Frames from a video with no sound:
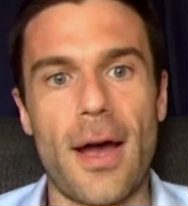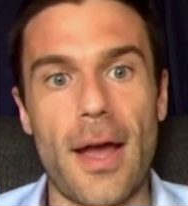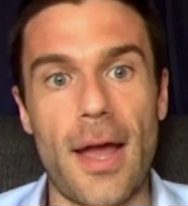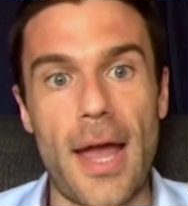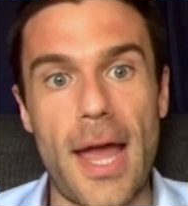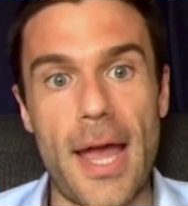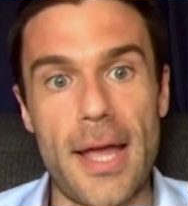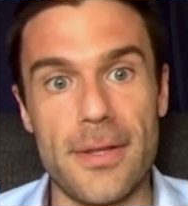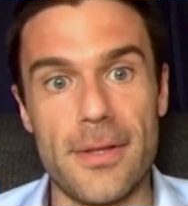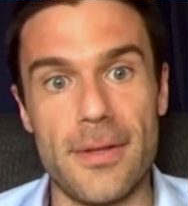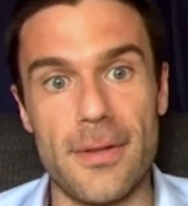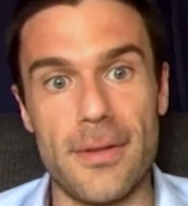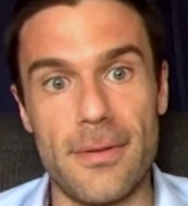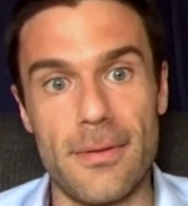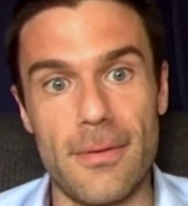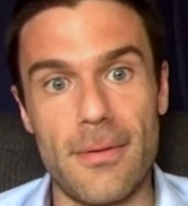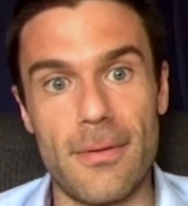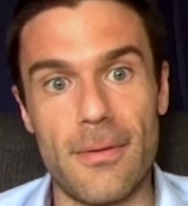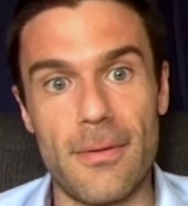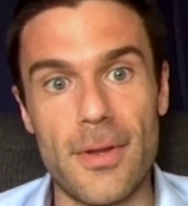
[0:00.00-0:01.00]
And,
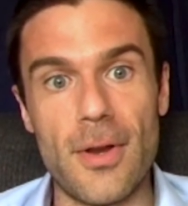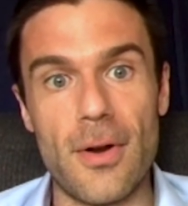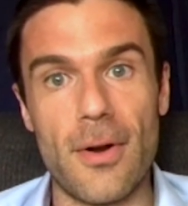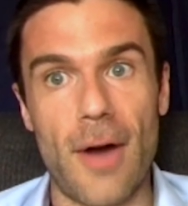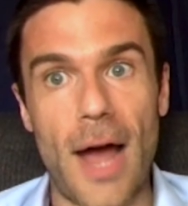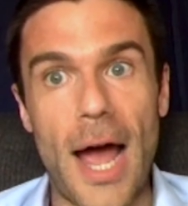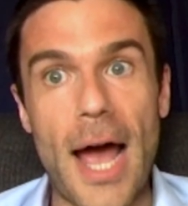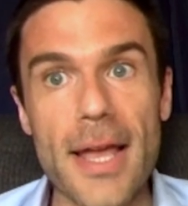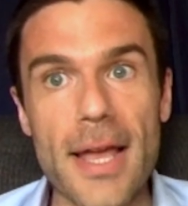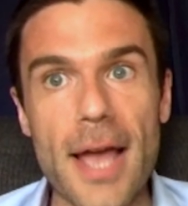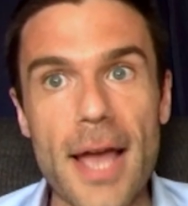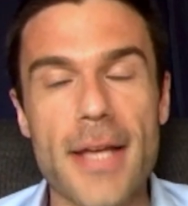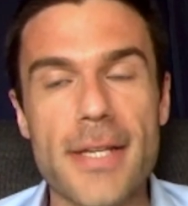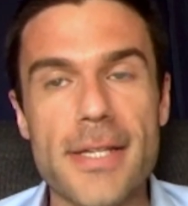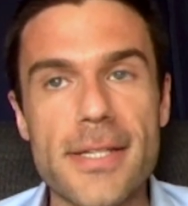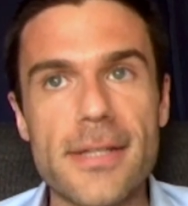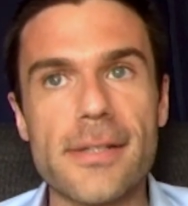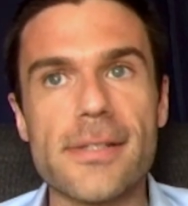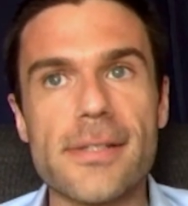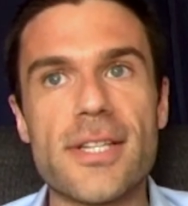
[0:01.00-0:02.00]
you know, I
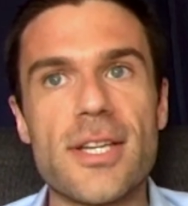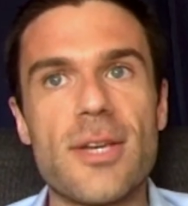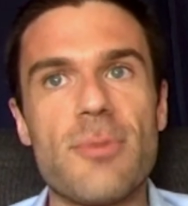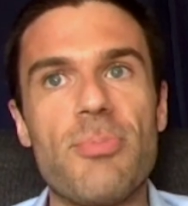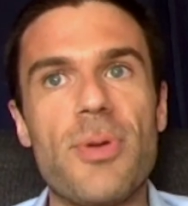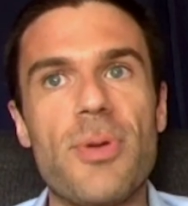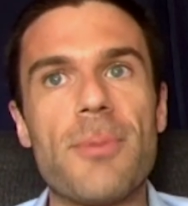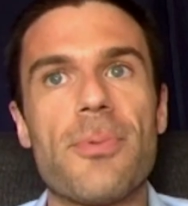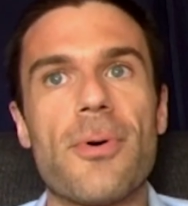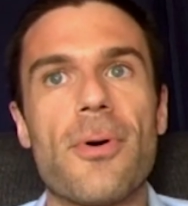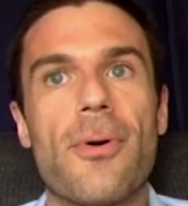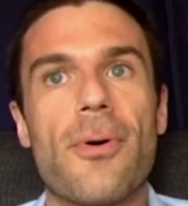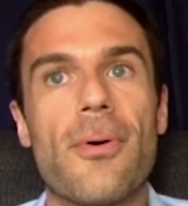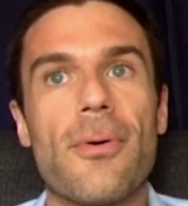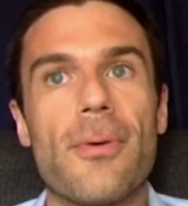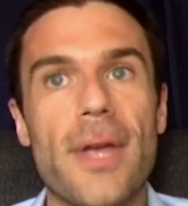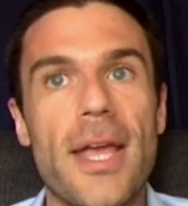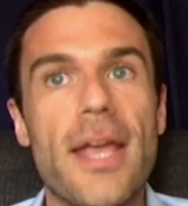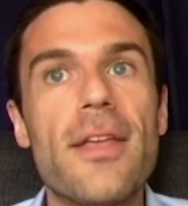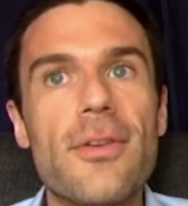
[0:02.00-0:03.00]
still see people
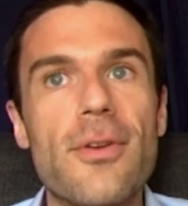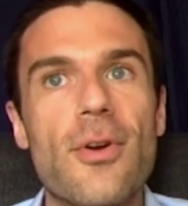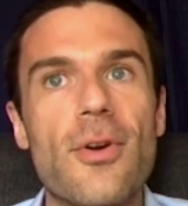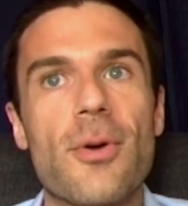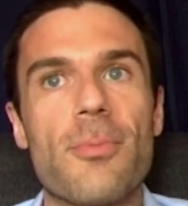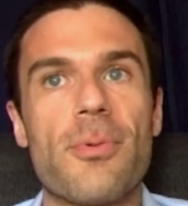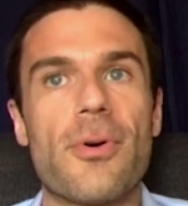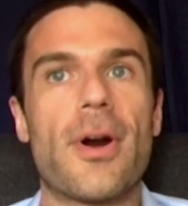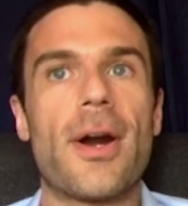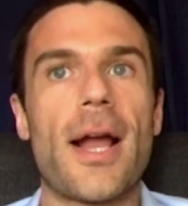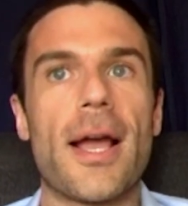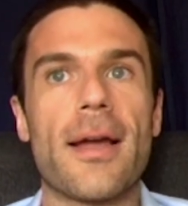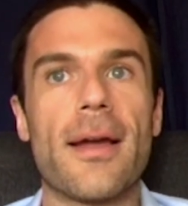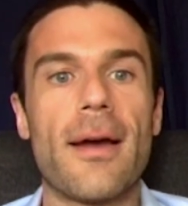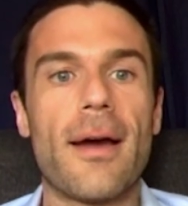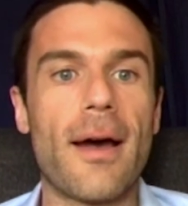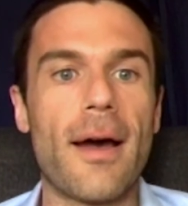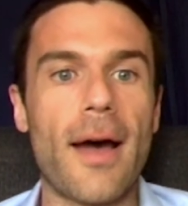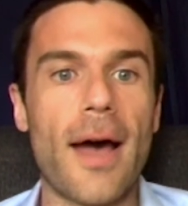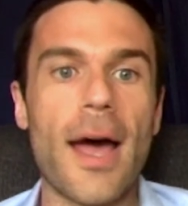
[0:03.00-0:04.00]
in Europe who are like,
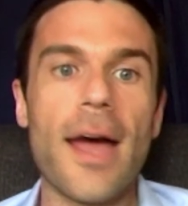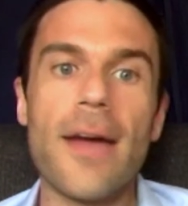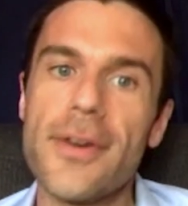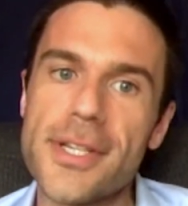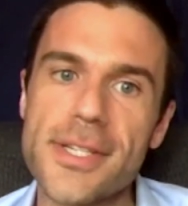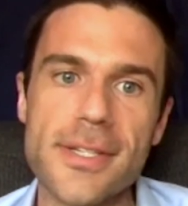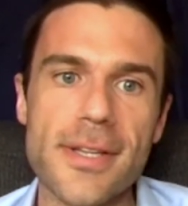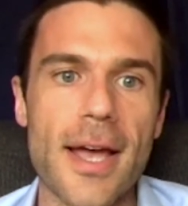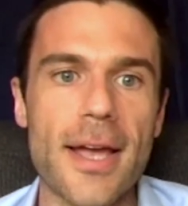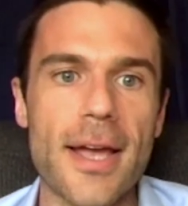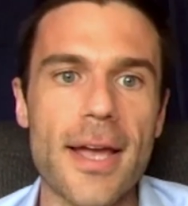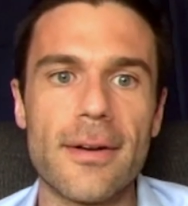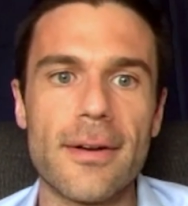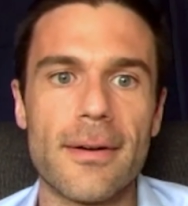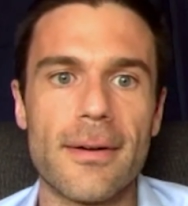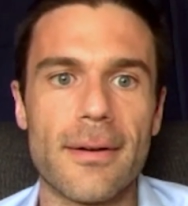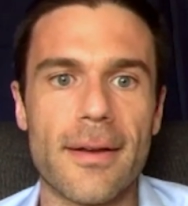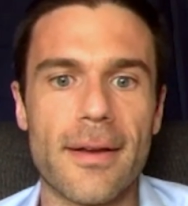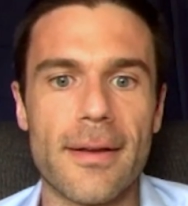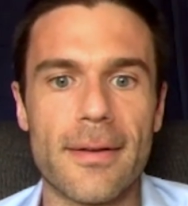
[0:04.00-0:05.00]
I
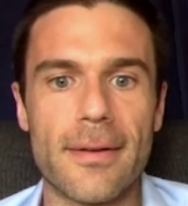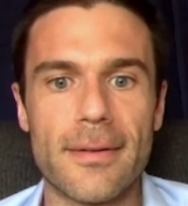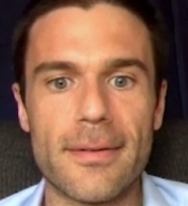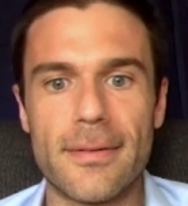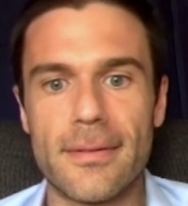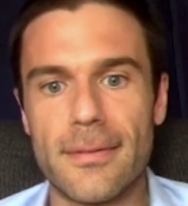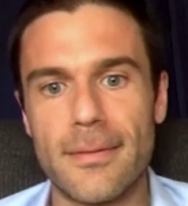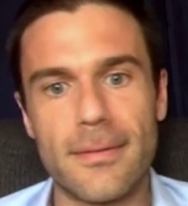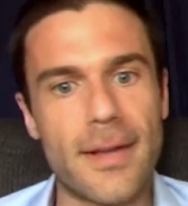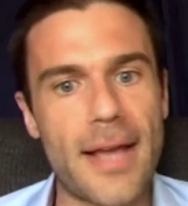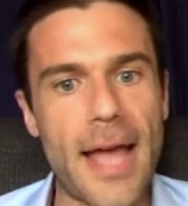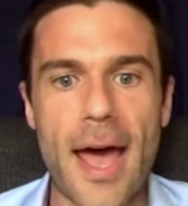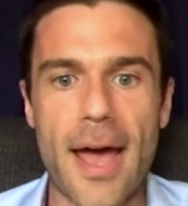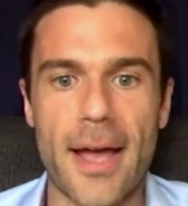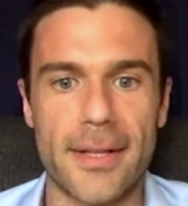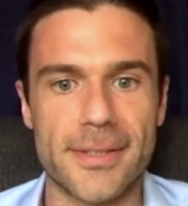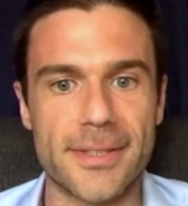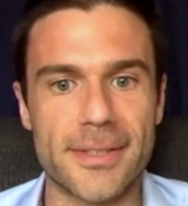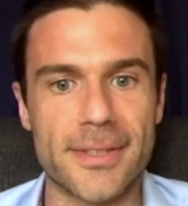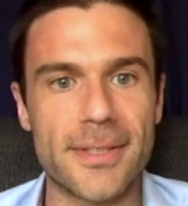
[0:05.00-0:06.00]
recycle
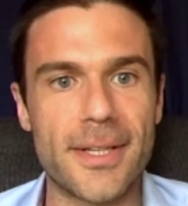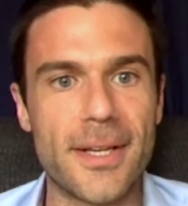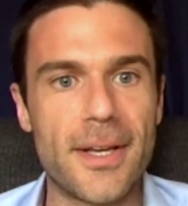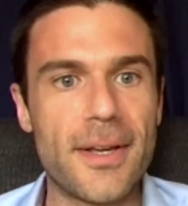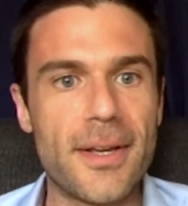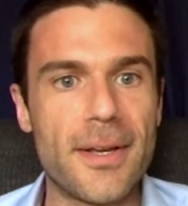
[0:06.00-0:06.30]
cans.